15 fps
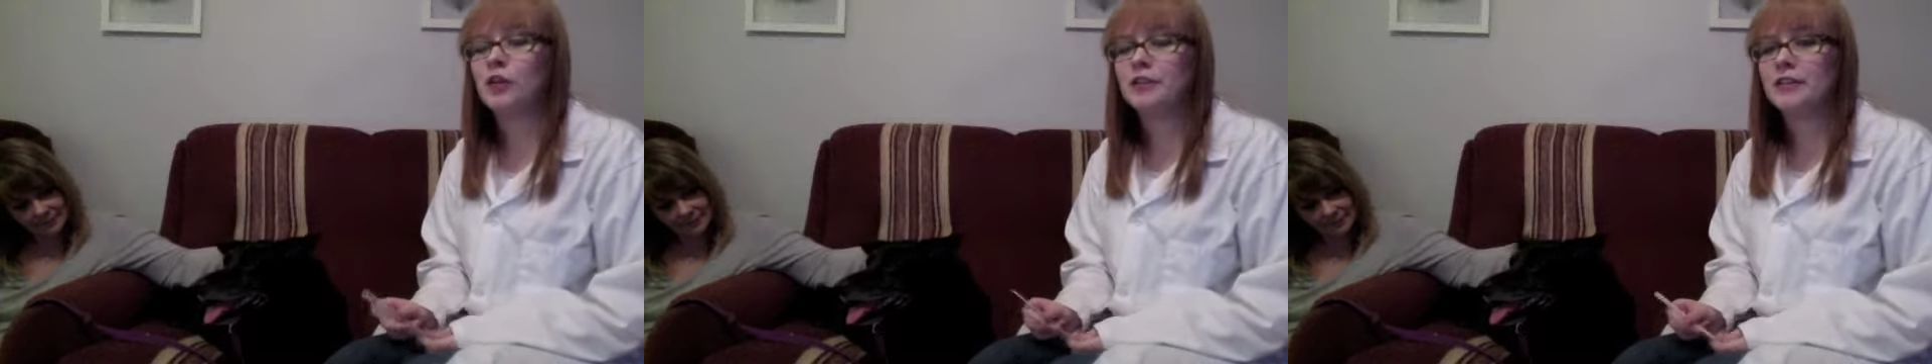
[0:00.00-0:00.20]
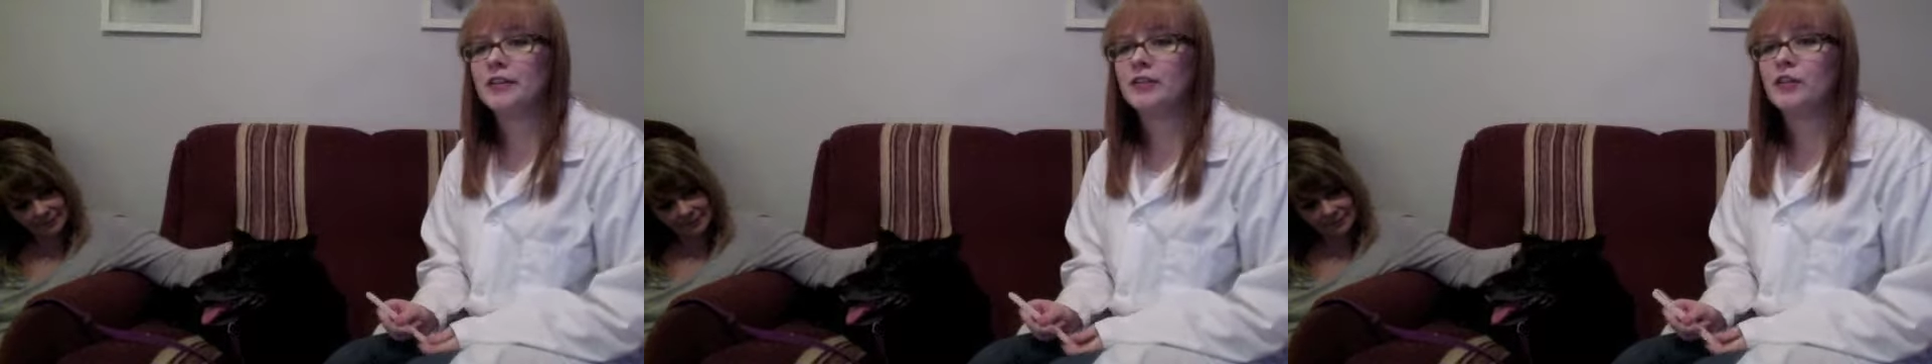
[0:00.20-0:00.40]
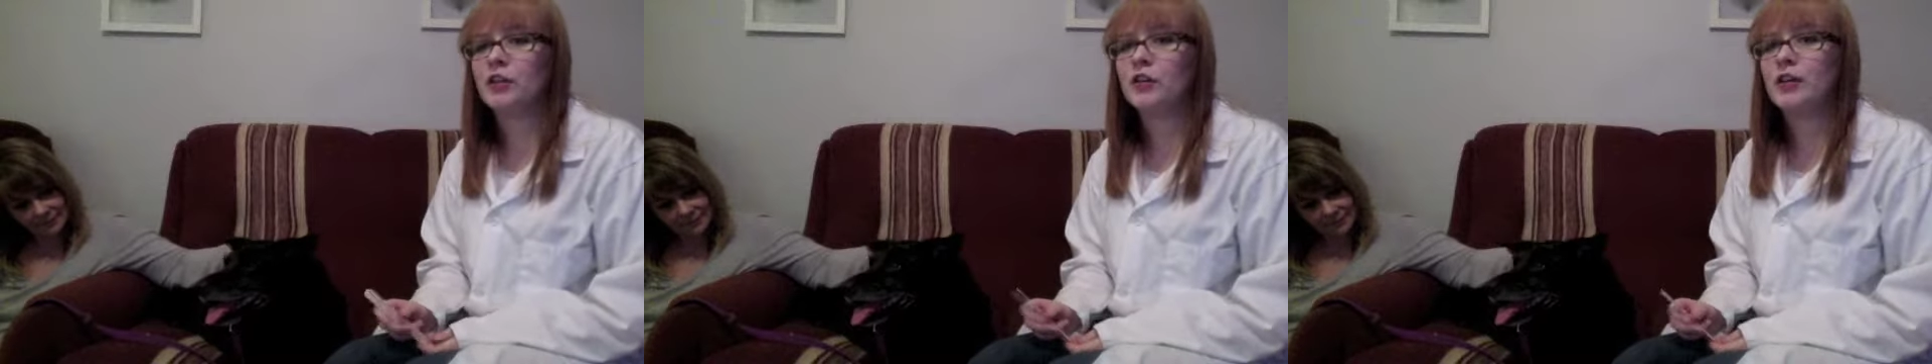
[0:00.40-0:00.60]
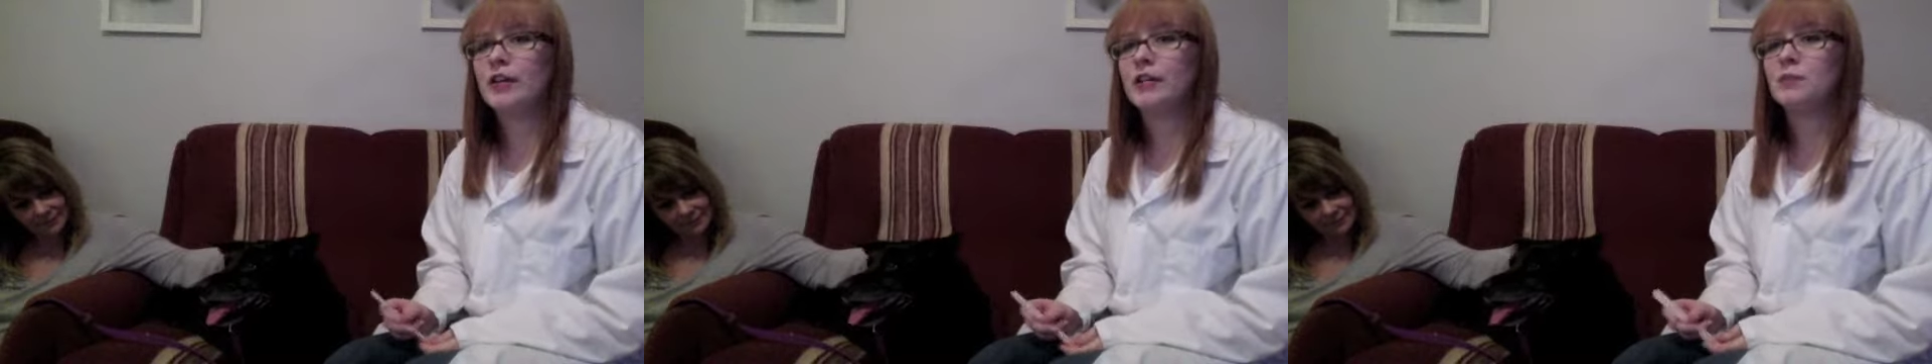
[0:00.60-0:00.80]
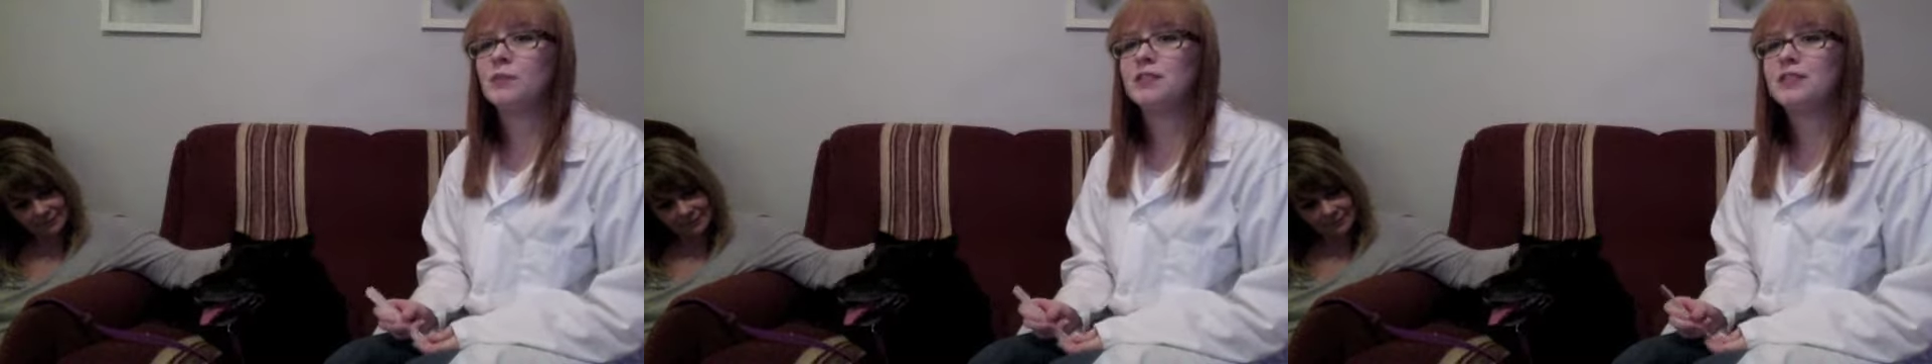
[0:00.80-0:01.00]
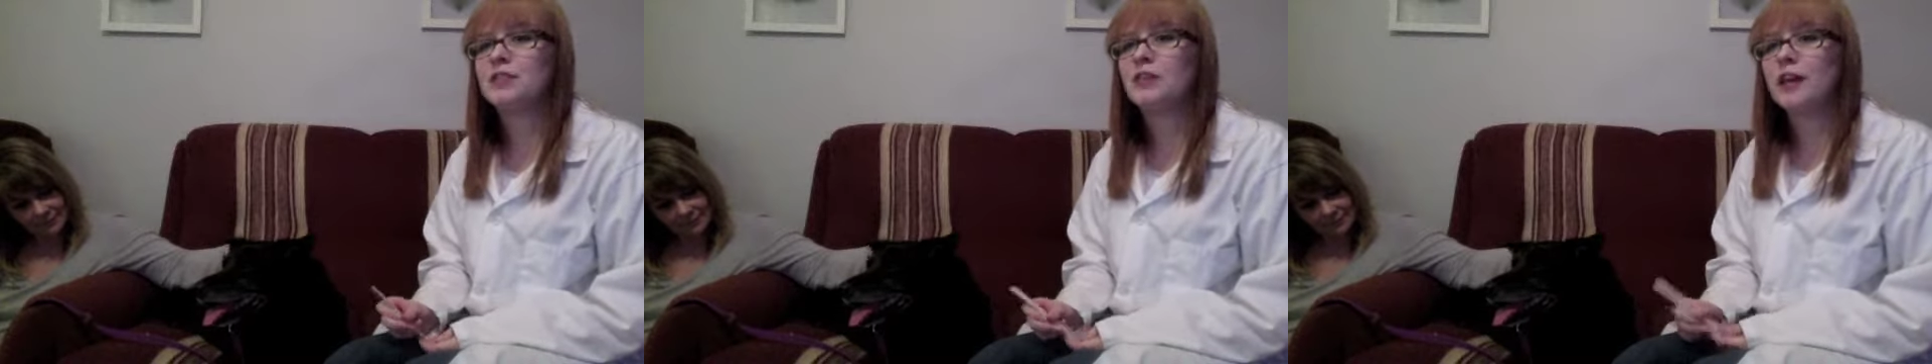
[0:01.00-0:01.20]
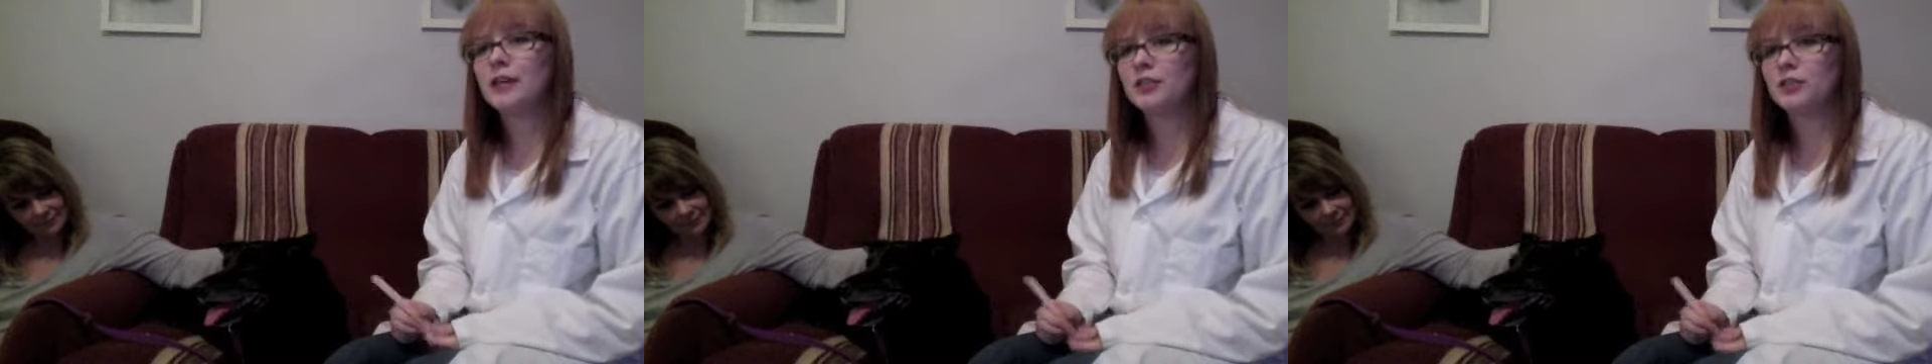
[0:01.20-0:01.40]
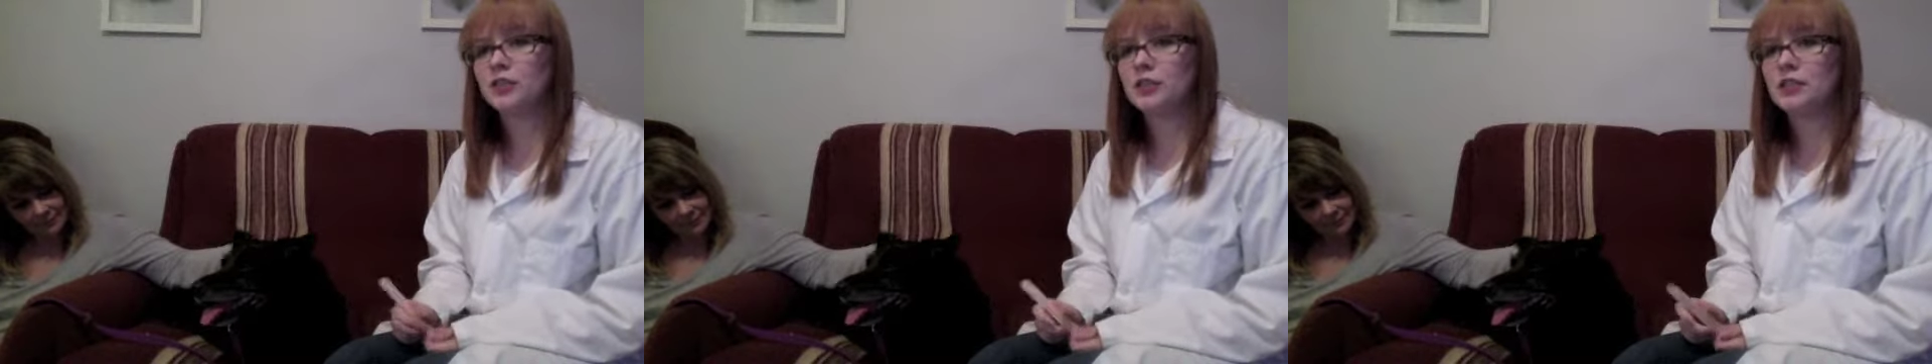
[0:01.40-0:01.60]
and that there aren't any missing or
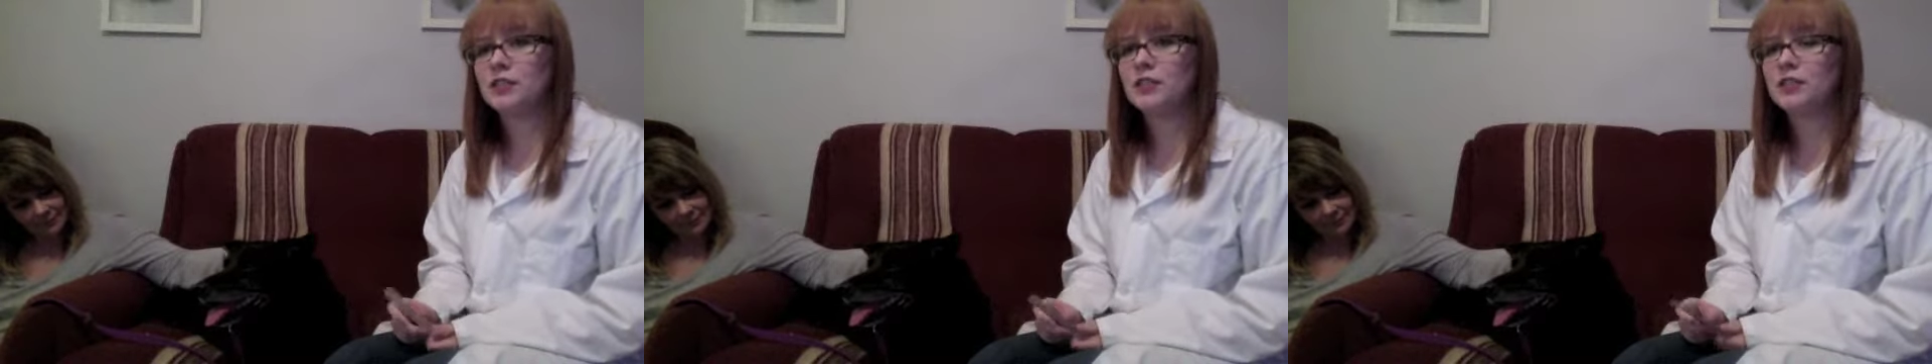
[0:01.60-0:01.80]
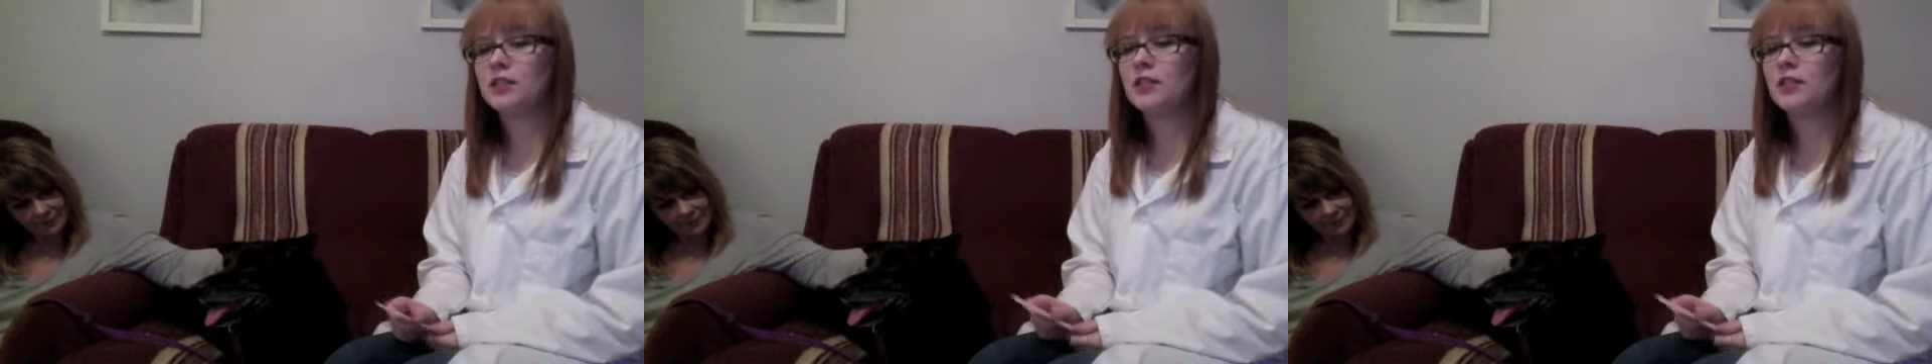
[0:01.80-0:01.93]
extra teeth.